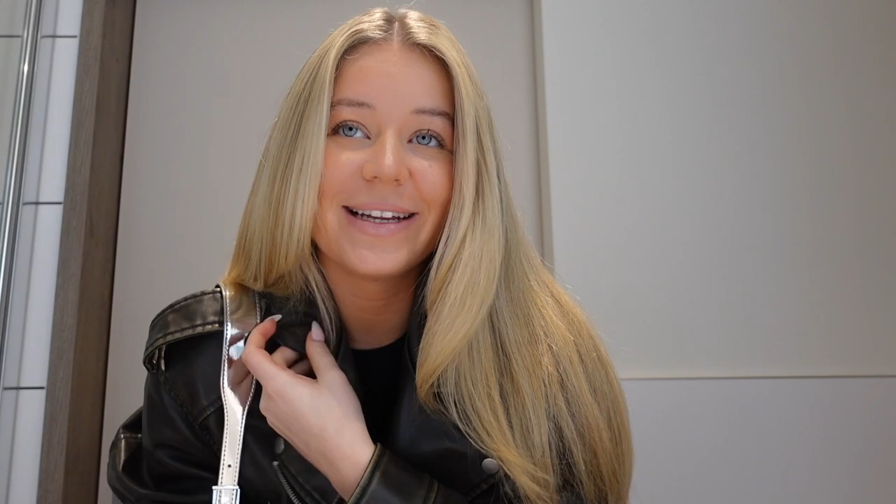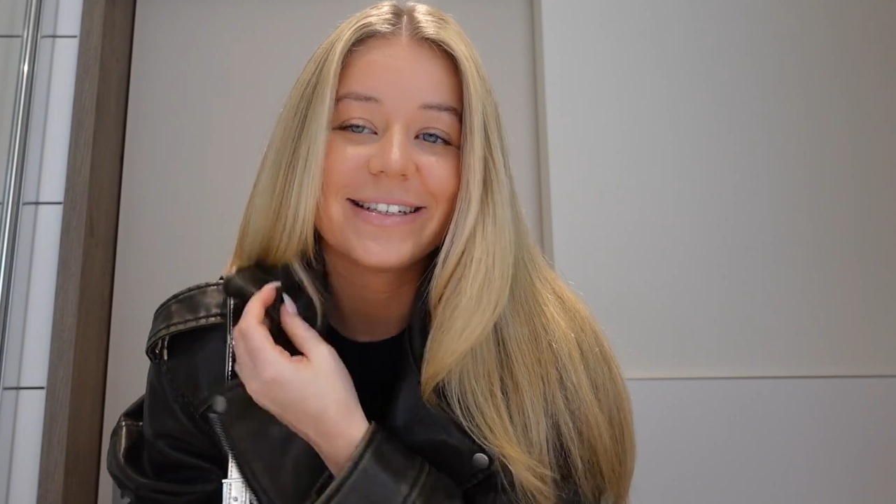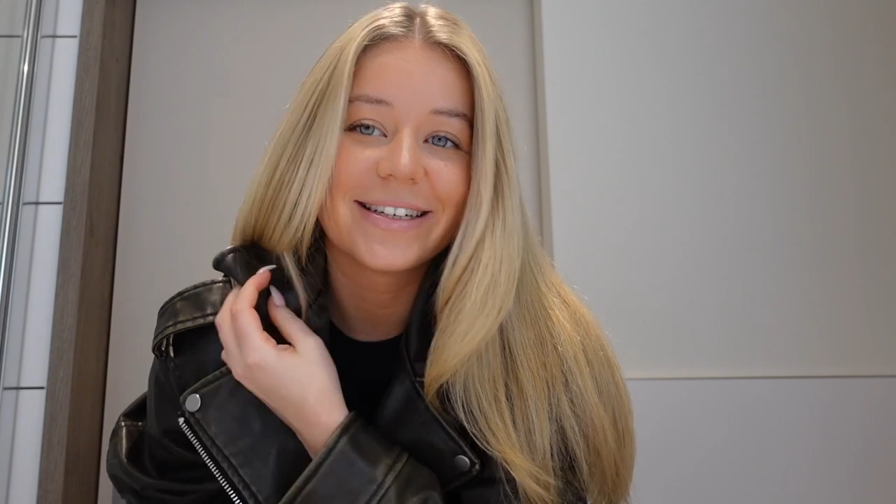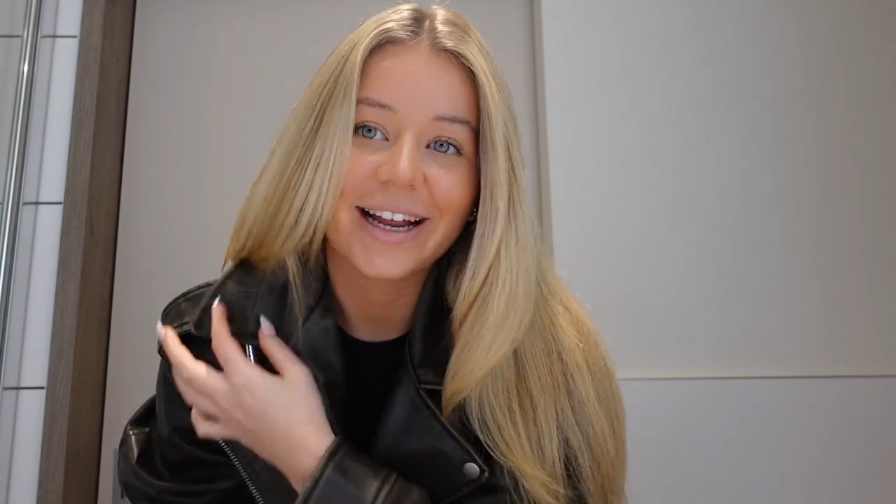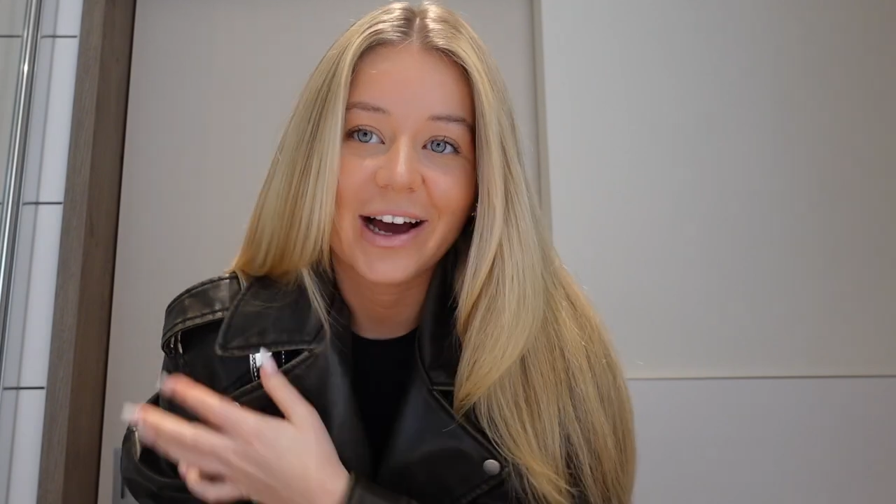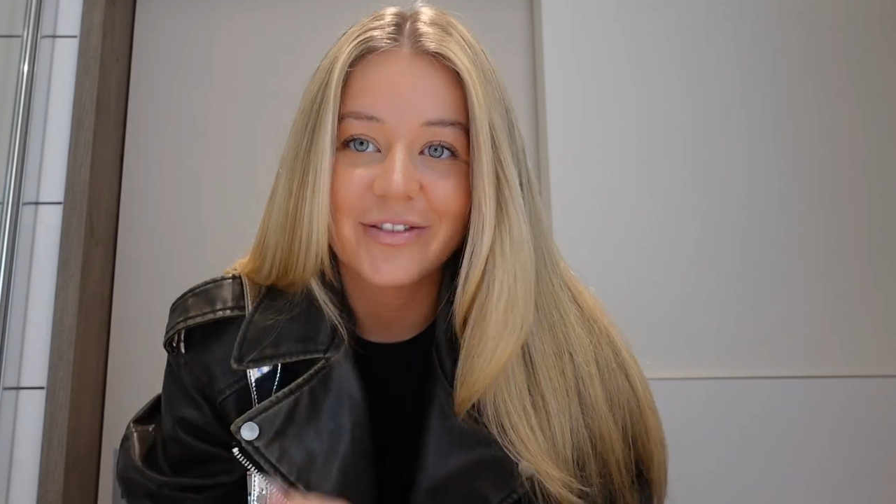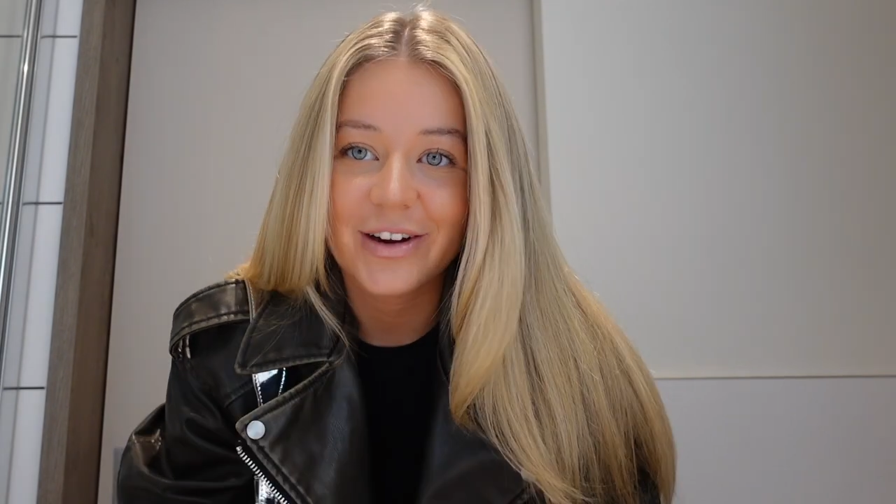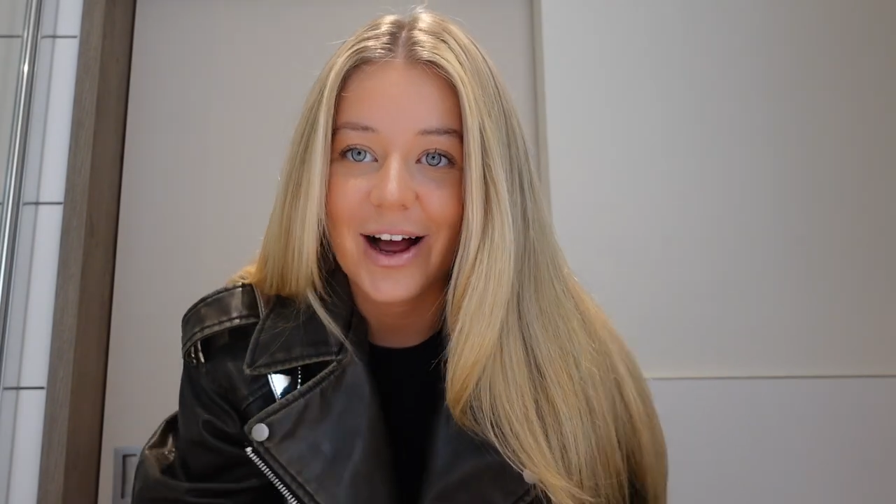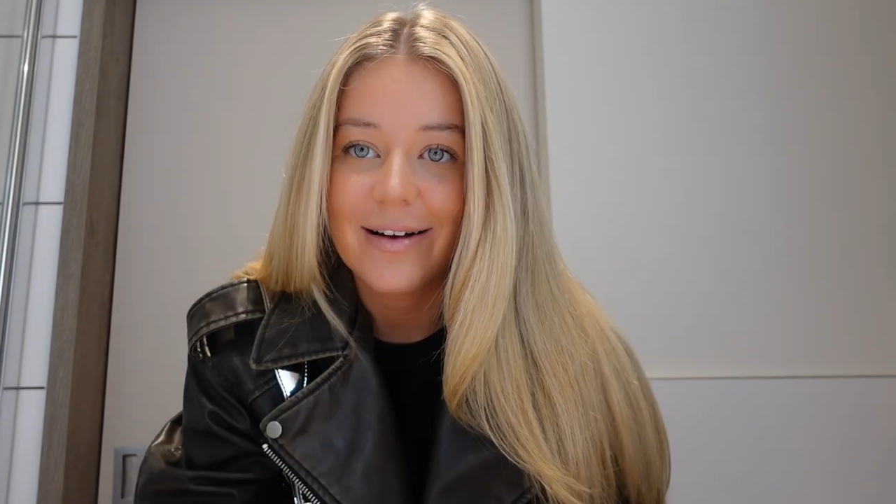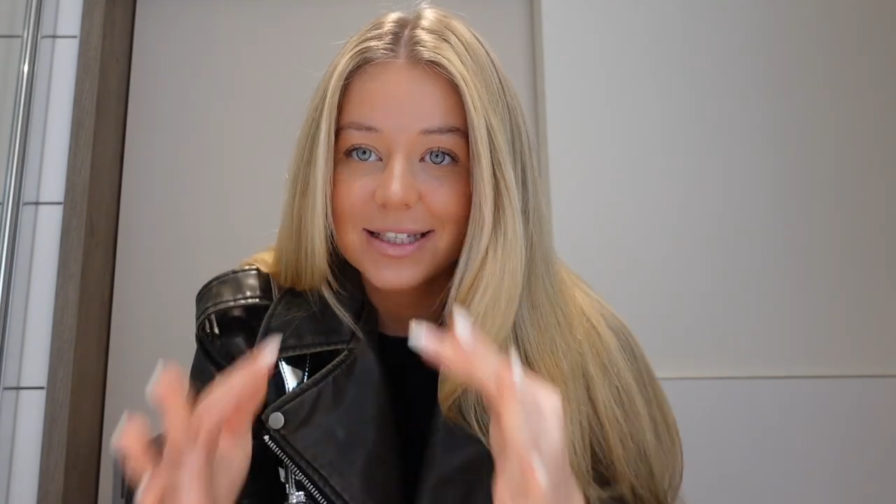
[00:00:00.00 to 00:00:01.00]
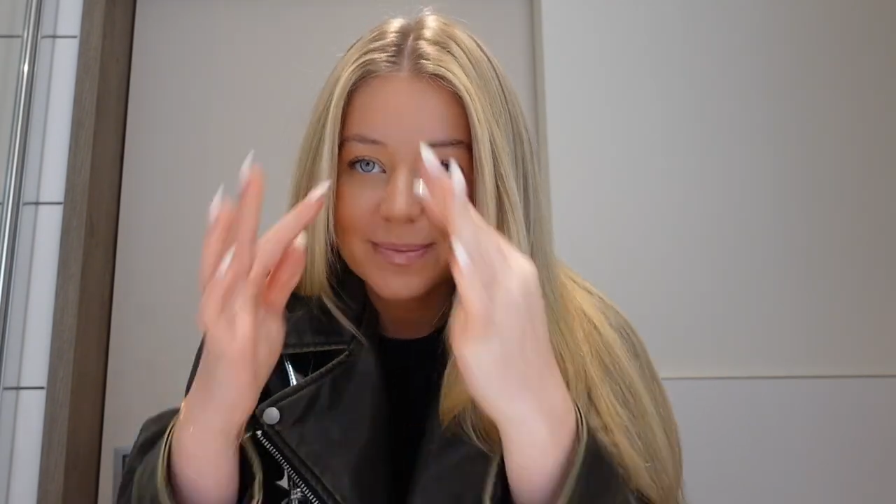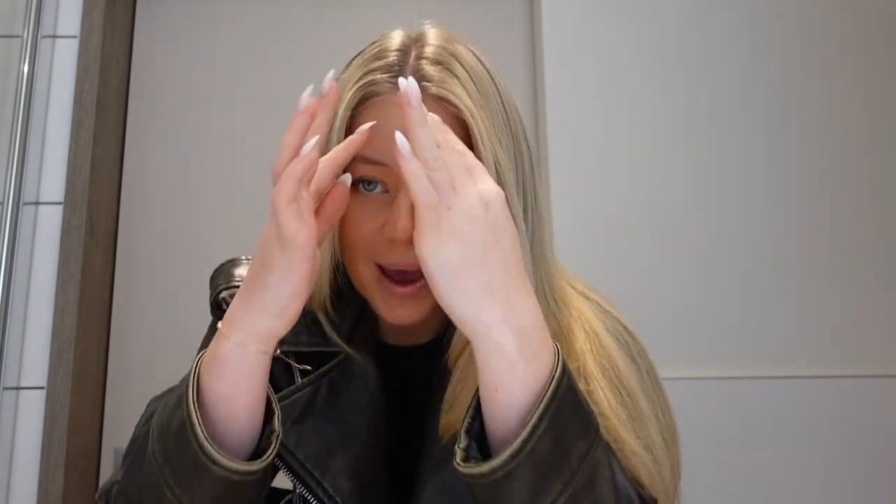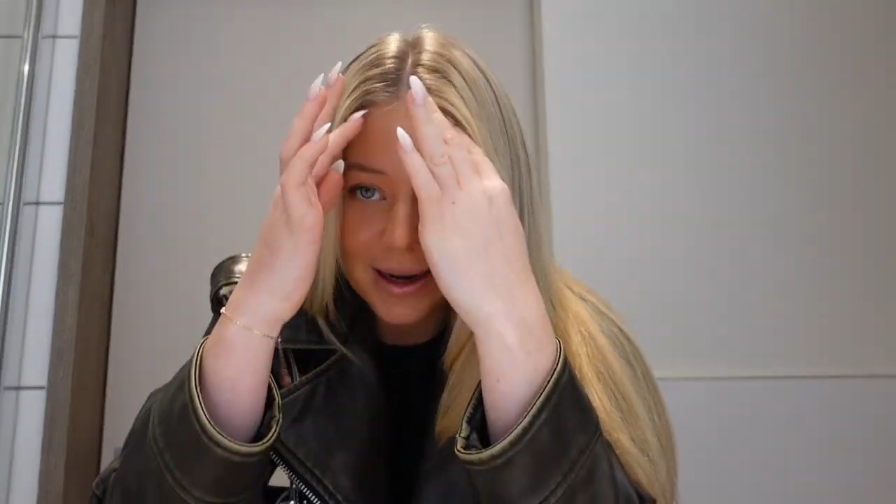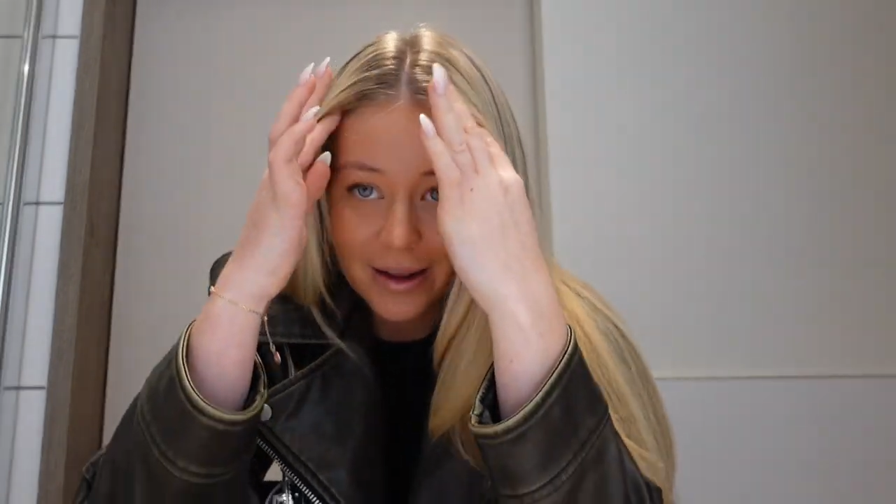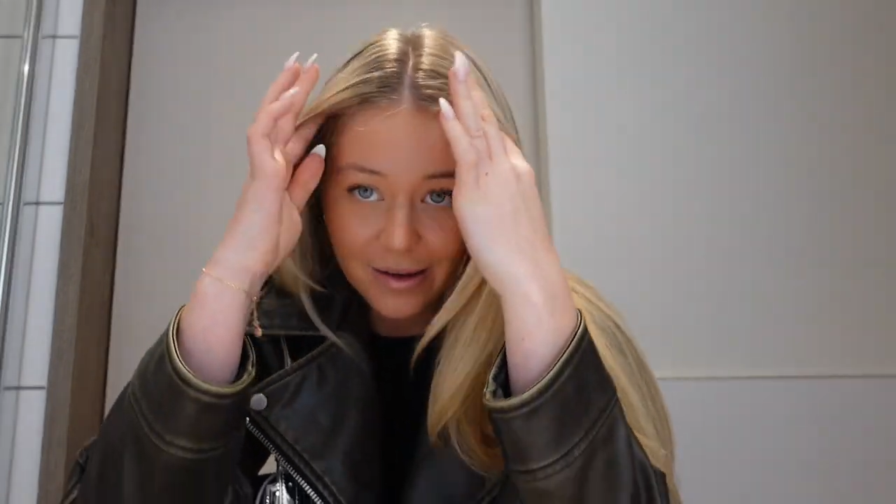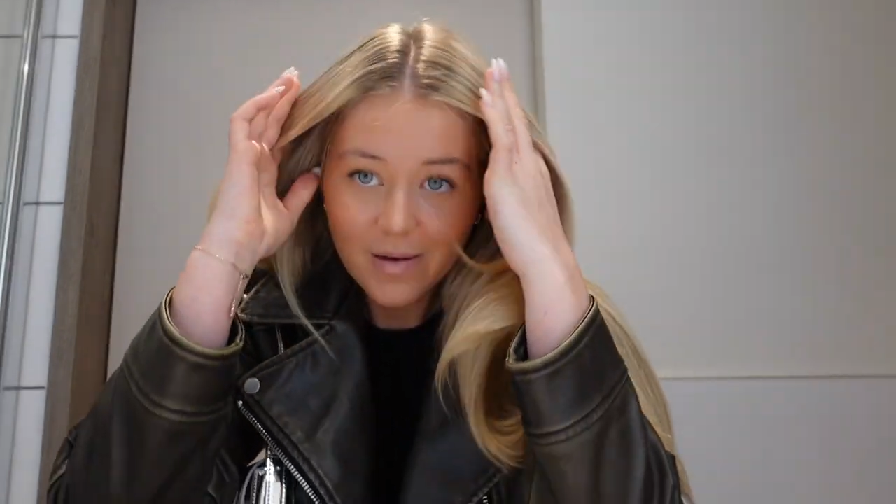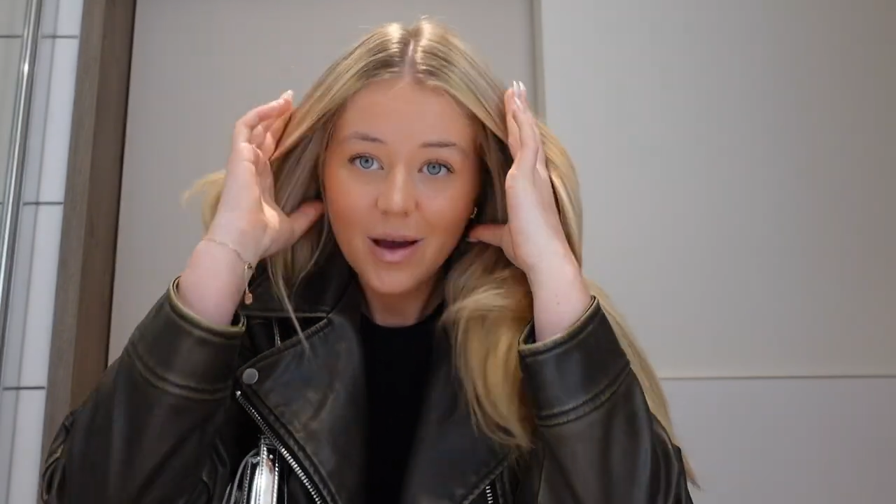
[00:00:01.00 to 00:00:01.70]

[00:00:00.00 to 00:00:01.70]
Literally, I feel like I've spent